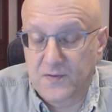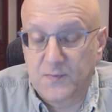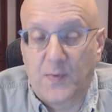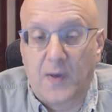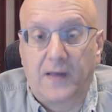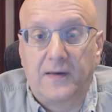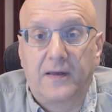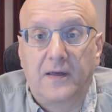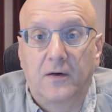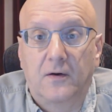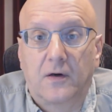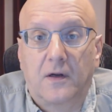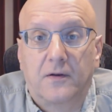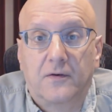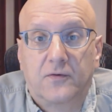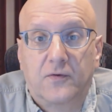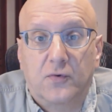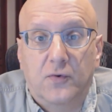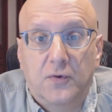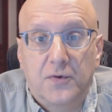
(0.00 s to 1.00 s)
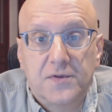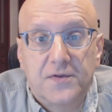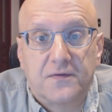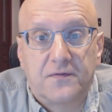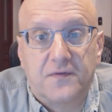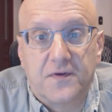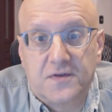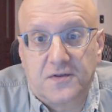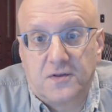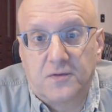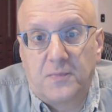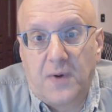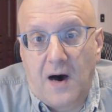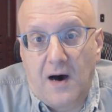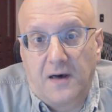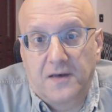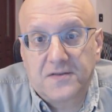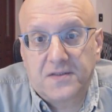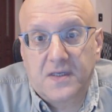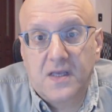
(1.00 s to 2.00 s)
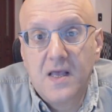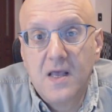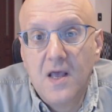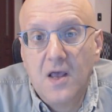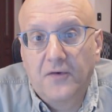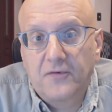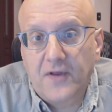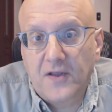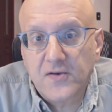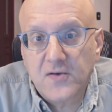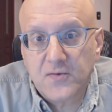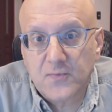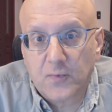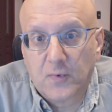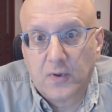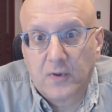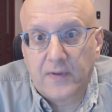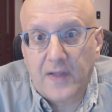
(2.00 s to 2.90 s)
spending or other tools of fiscal policy? That's what